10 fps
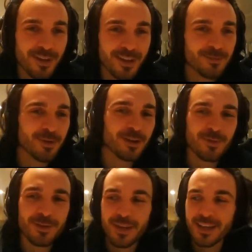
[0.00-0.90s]
I
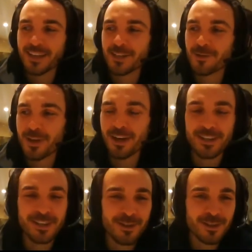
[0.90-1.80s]
suppose tree
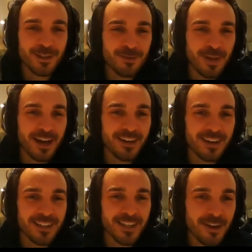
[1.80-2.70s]
hugging is not such a bad
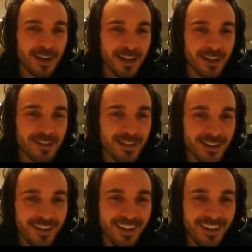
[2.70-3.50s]
idea in the end, is it?